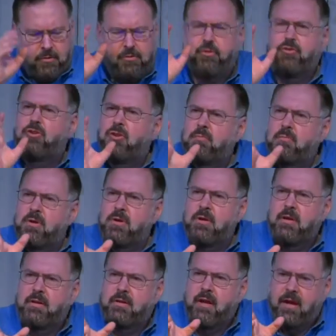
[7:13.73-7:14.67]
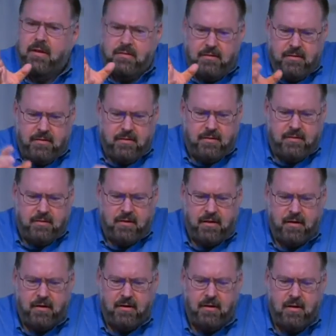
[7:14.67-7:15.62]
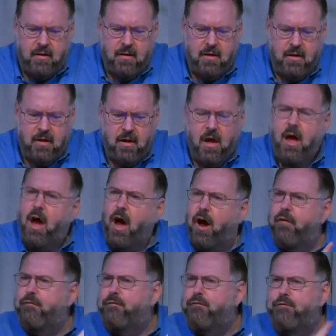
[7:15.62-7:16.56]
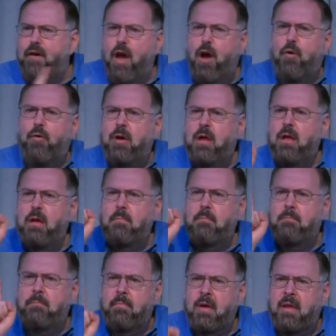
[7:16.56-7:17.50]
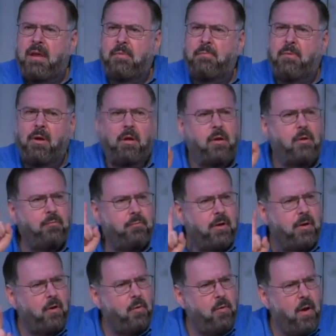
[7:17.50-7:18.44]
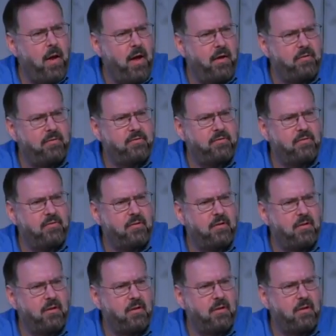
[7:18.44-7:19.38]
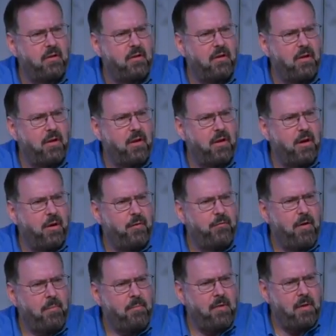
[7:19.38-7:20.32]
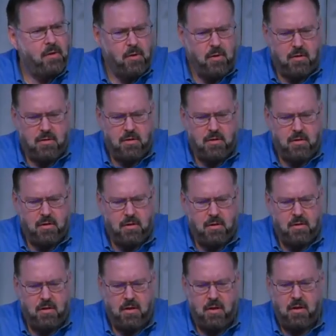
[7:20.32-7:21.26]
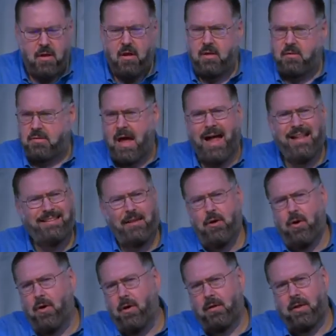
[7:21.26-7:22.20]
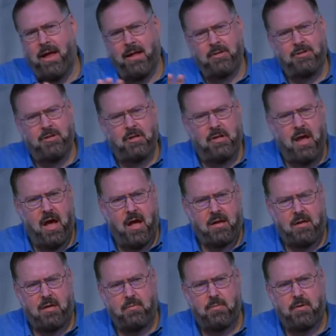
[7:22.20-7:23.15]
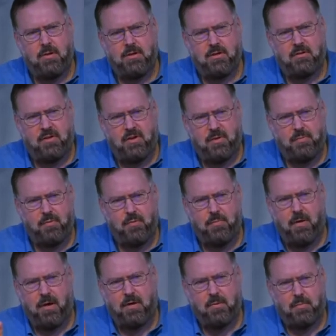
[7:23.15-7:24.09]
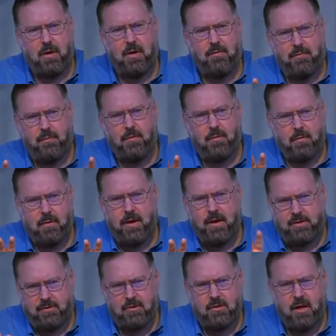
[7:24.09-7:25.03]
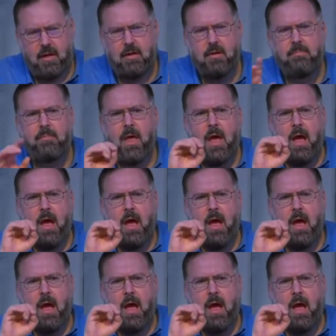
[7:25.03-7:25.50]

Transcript: to communicate to the king a very minimal request from the Lord. Not the whole enchilada, which is Hebrew, by the way, for enchilada.